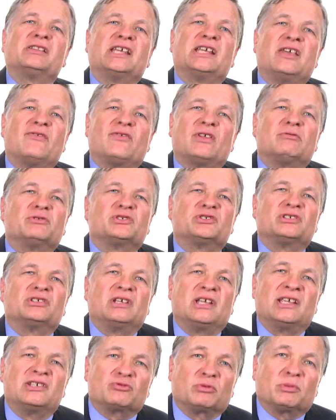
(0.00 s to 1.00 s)
leave and
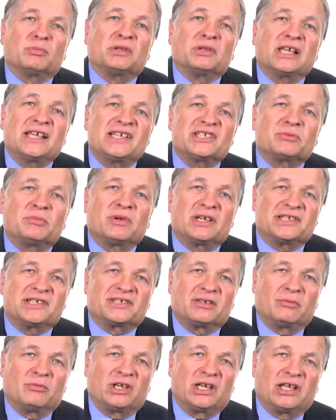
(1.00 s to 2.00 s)
is replaced by
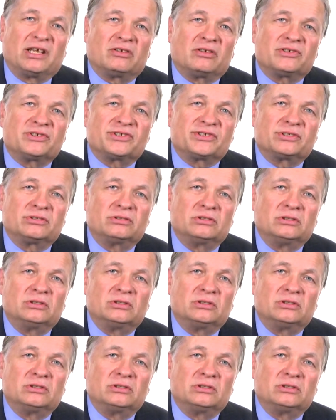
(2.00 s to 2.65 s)
someone else,